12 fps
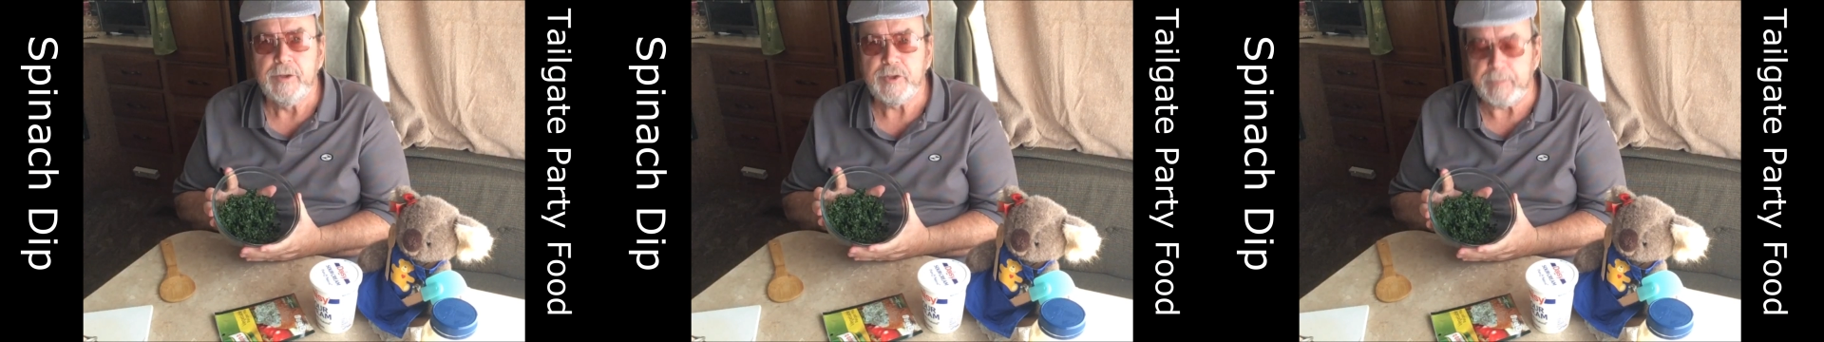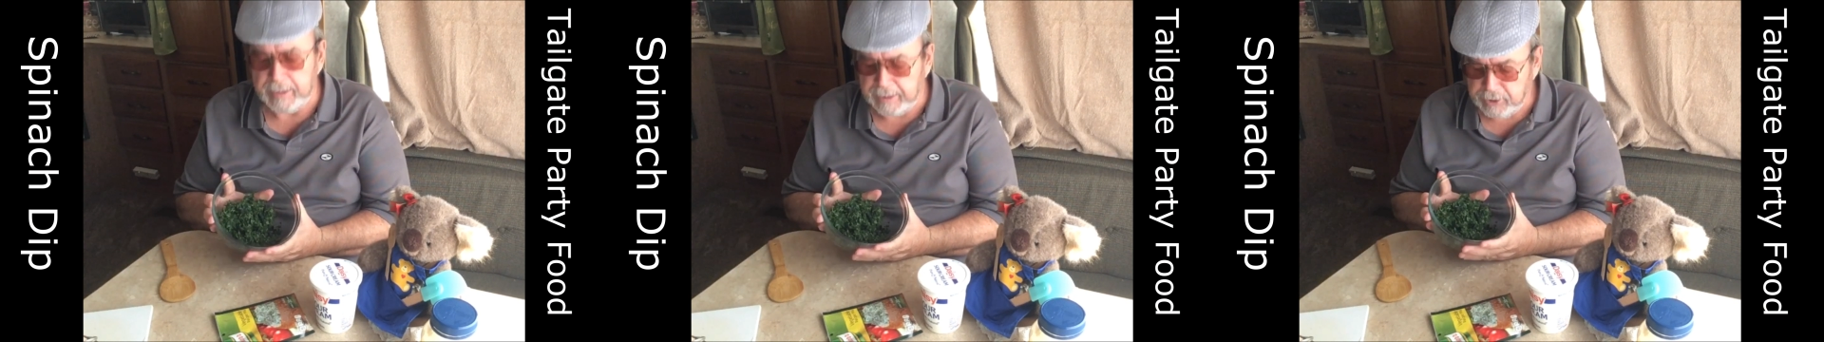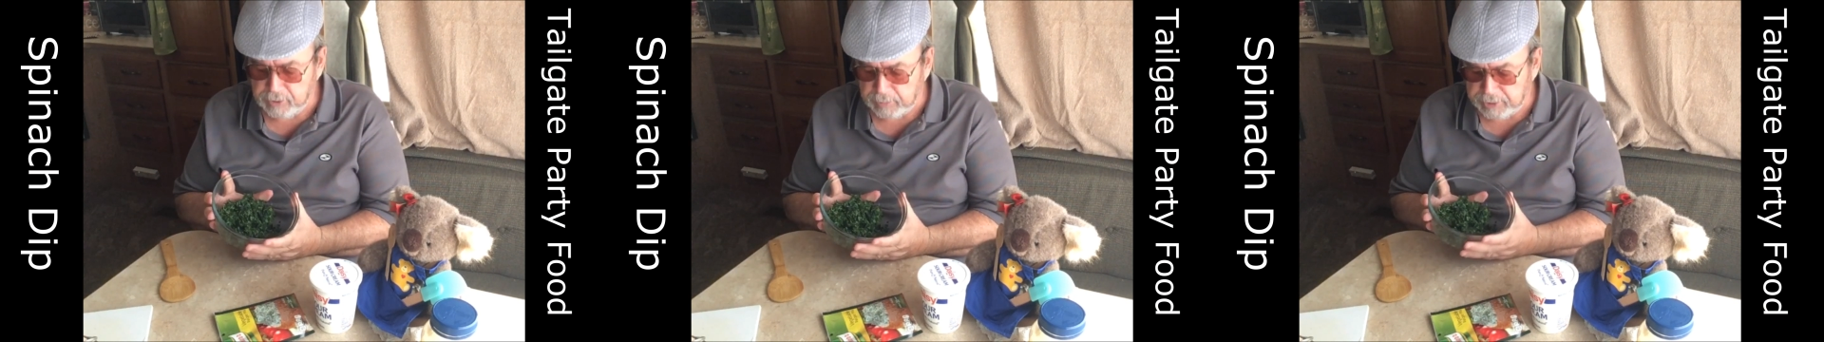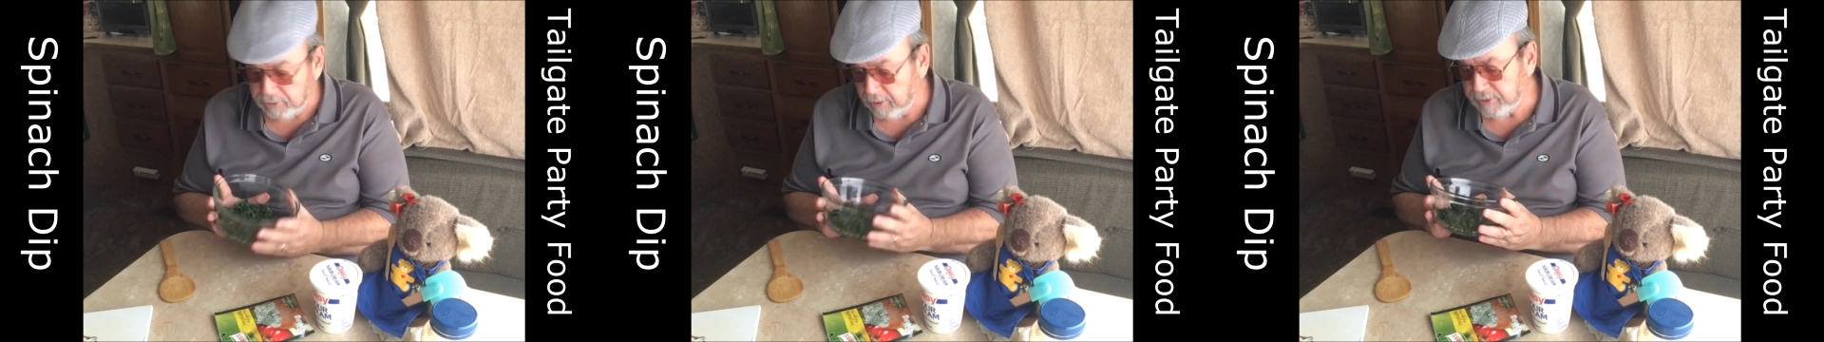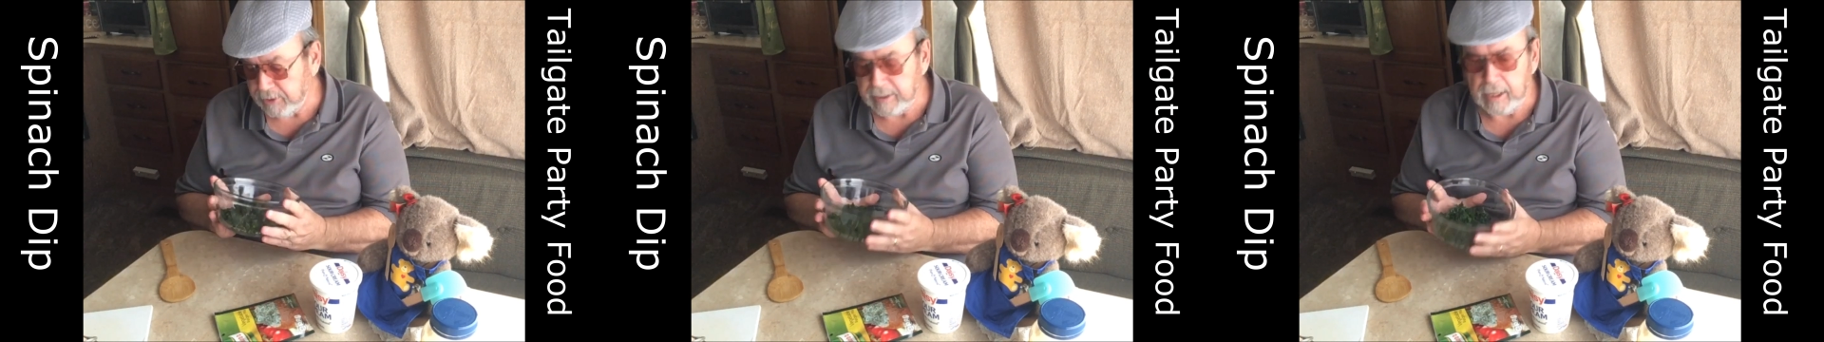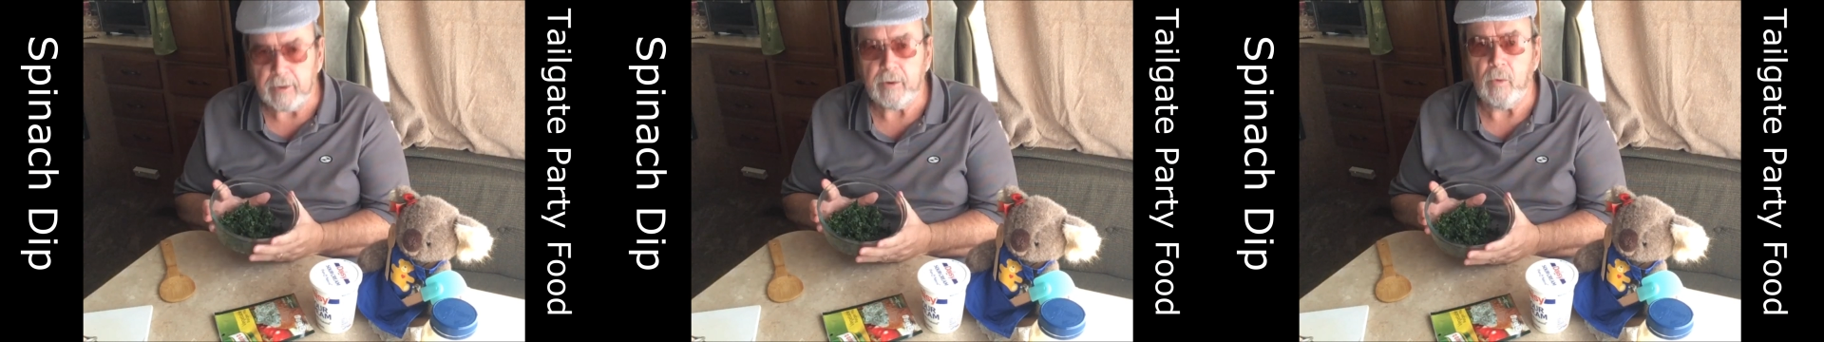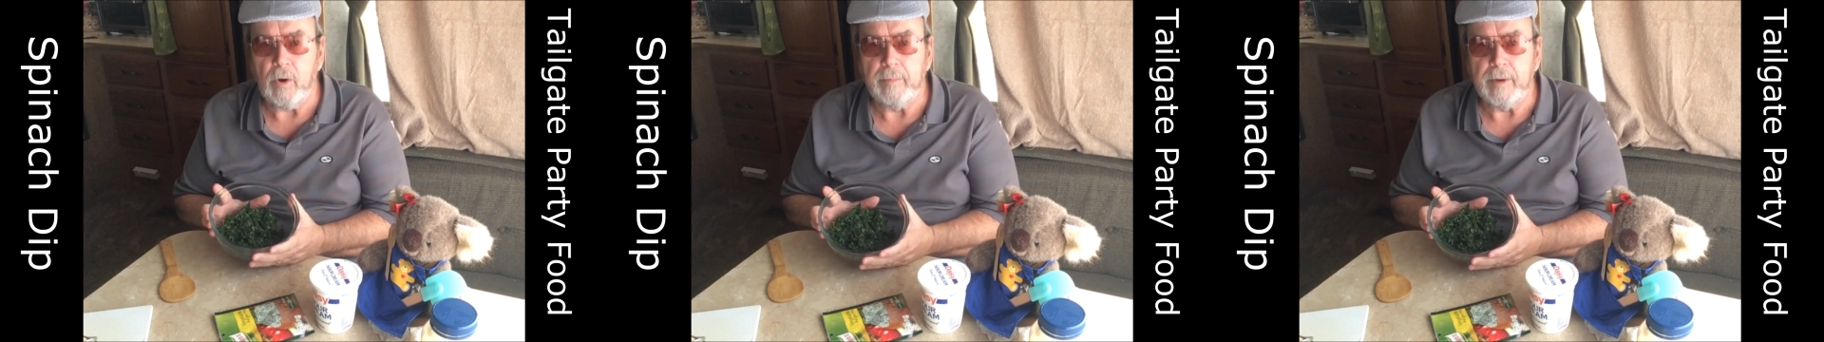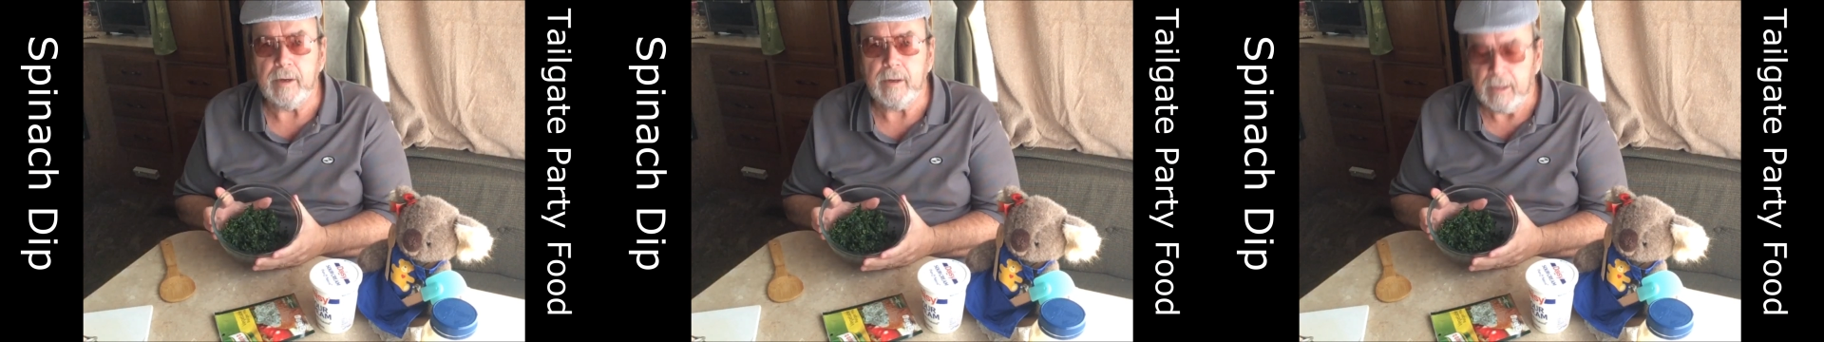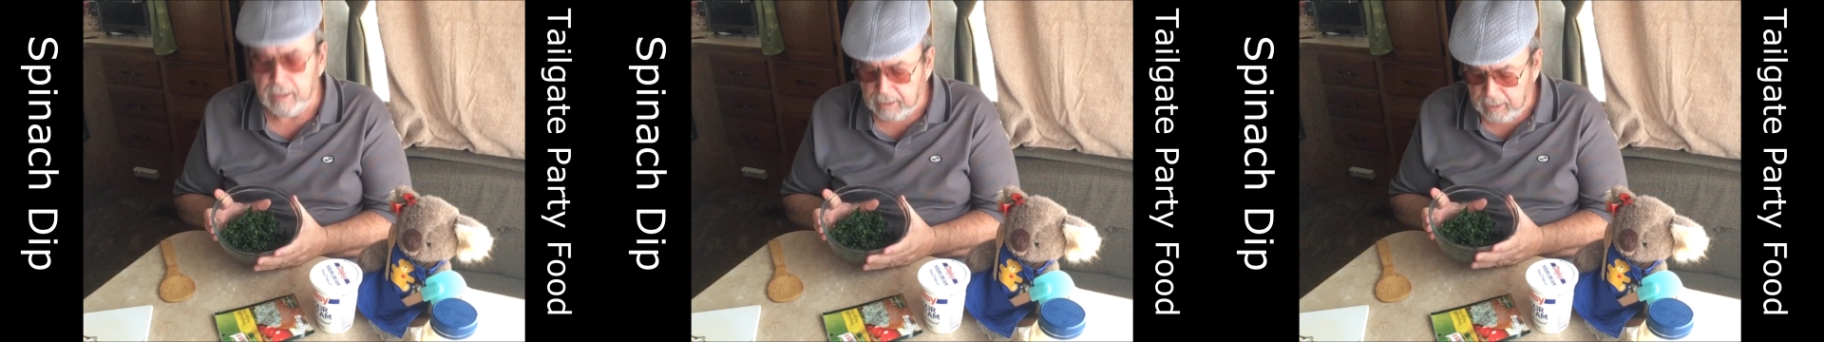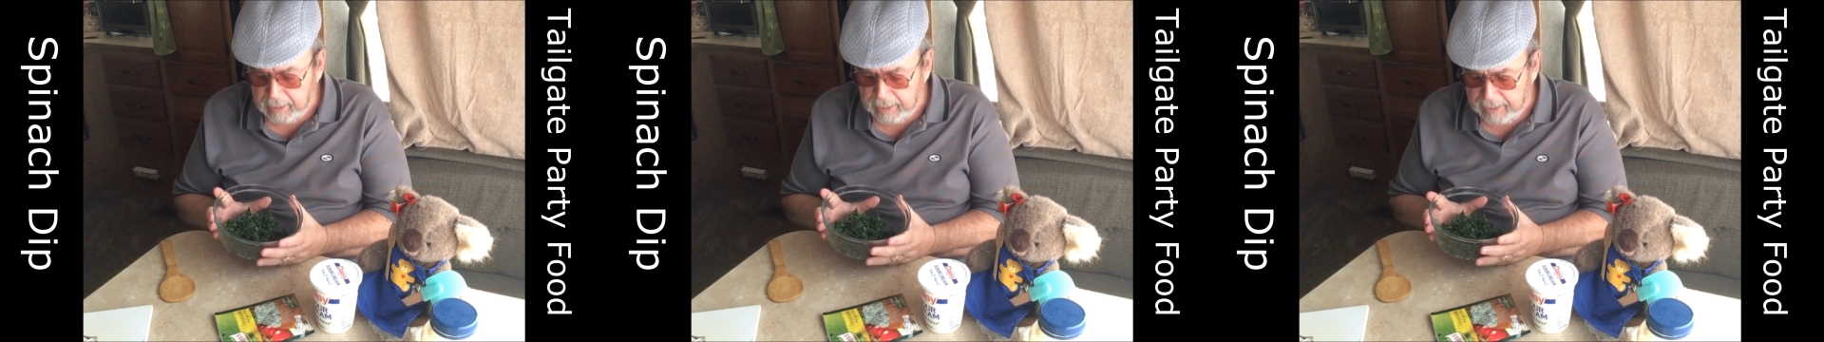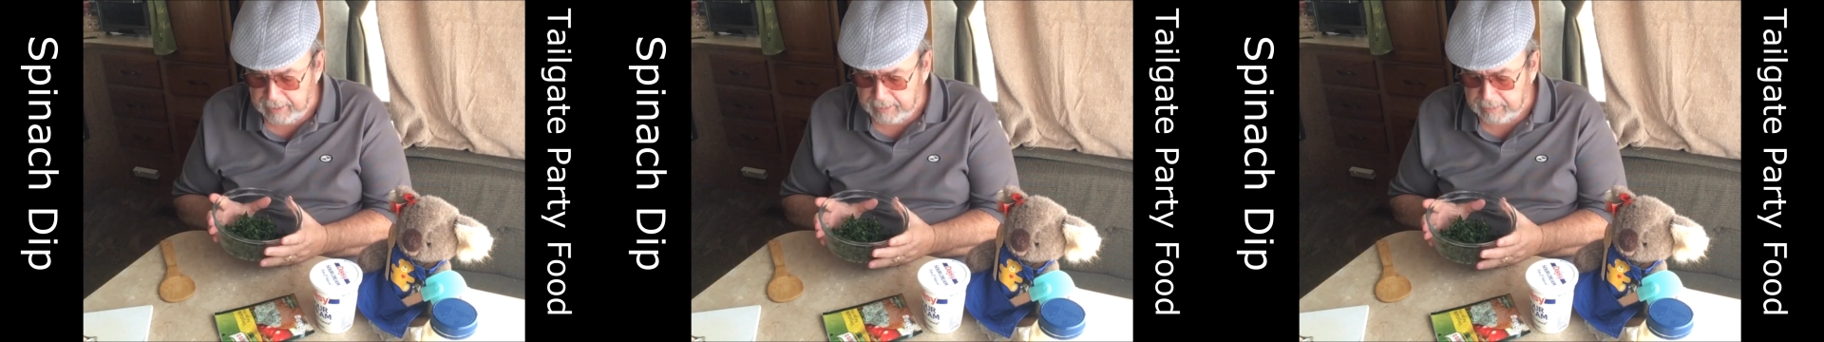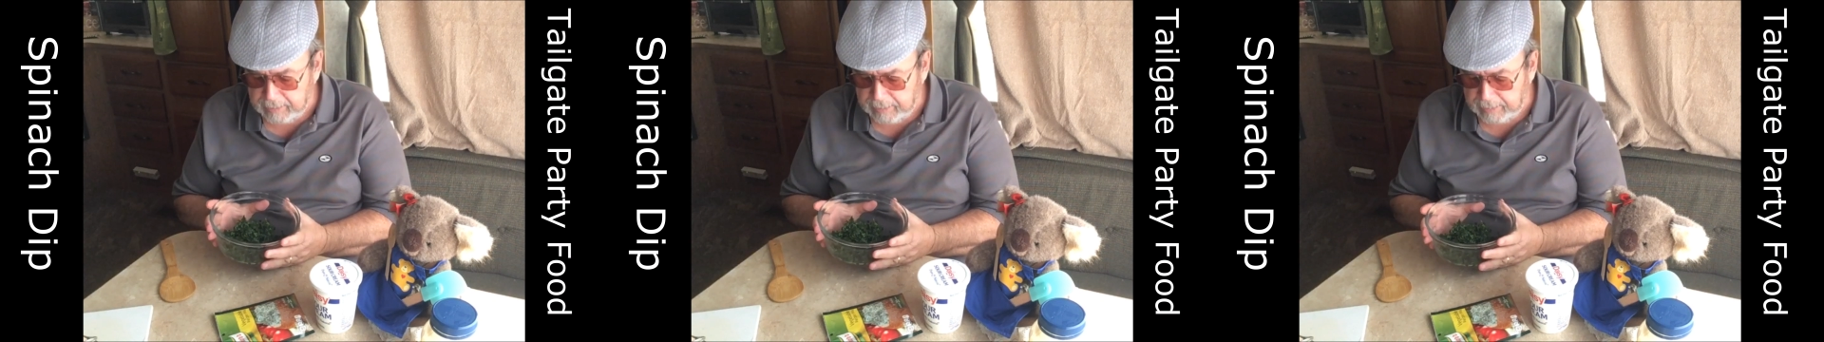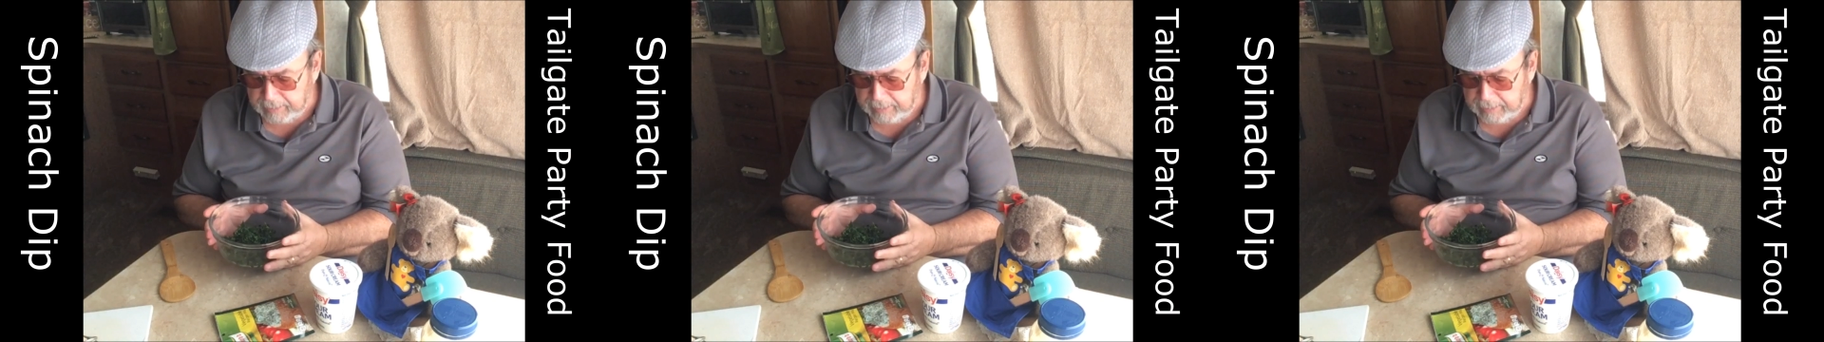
spinach, which cost $1 at Walmart, and